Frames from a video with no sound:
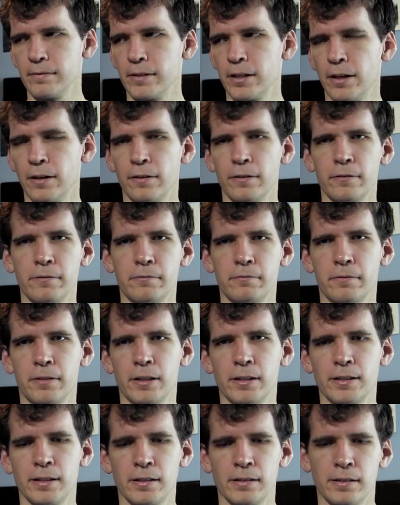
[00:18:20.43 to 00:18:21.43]
So
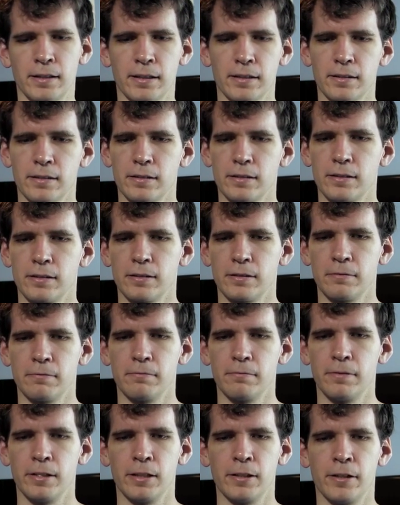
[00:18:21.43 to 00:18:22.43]
until next
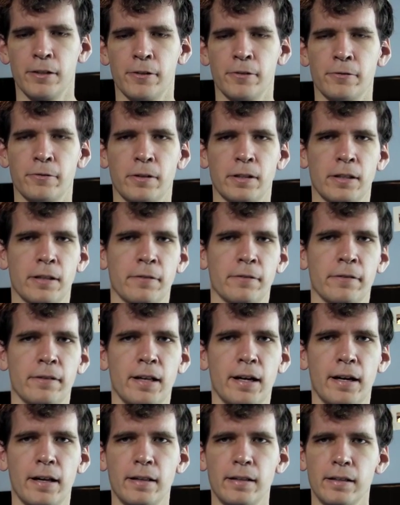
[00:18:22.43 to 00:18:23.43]
video, whenever
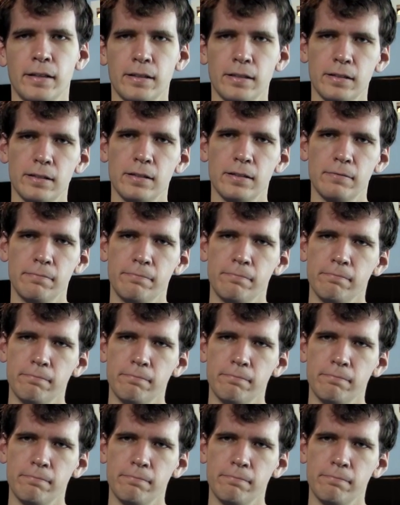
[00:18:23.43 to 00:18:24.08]
that is,